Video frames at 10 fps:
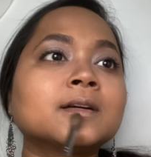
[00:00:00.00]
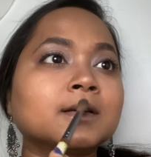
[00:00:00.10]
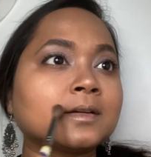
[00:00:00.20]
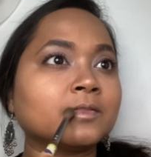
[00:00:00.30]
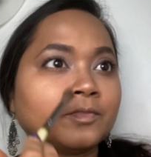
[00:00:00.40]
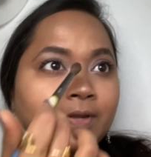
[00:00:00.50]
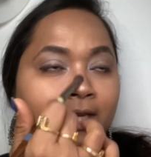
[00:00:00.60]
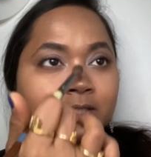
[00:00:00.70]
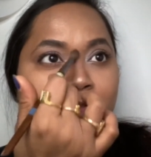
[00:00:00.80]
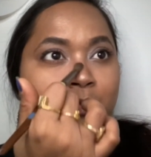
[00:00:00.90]

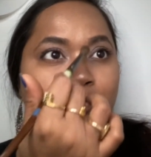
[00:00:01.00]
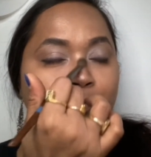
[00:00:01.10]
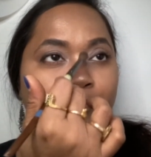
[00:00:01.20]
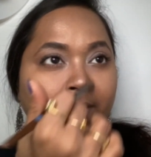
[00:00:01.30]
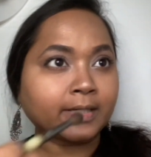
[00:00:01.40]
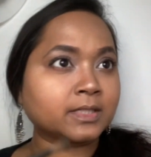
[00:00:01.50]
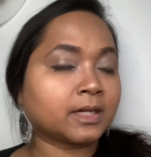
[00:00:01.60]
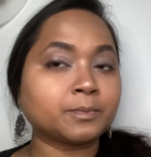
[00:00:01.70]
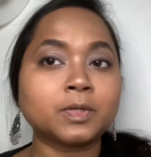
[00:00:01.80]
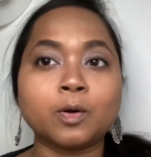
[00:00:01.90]
way to brighten
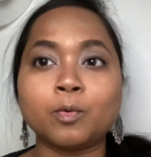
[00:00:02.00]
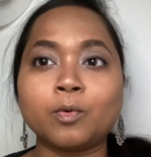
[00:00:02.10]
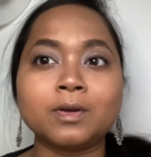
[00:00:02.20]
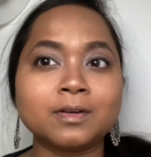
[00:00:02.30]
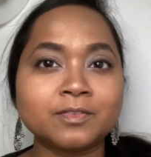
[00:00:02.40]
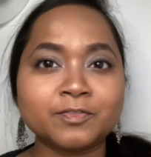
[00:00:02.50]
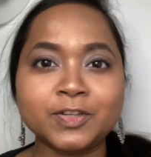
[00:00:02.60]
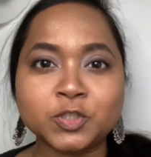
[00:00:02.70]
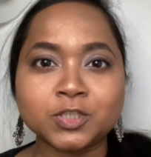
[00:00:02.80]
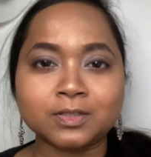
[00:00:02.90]
up the whole
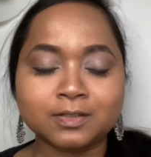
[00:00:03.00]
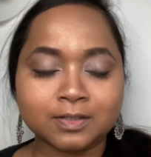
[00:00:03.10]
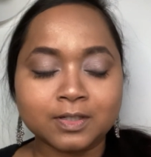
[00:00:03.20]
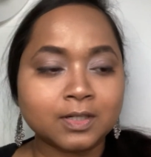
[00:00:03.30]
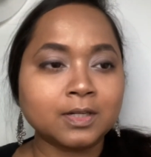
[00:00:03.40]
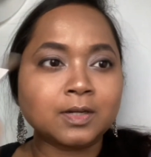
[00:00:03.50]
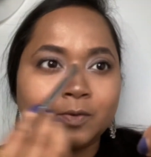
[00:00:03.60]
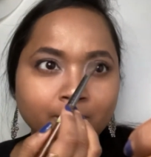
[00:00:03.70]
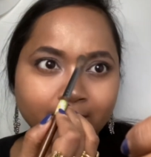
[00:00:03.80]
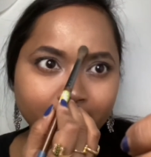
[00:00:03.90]
feature.
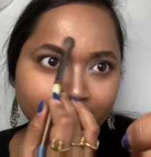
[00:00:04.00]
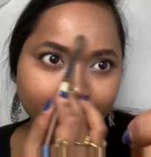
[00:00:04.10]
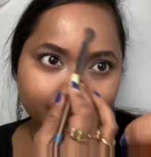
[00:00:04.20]
Okay,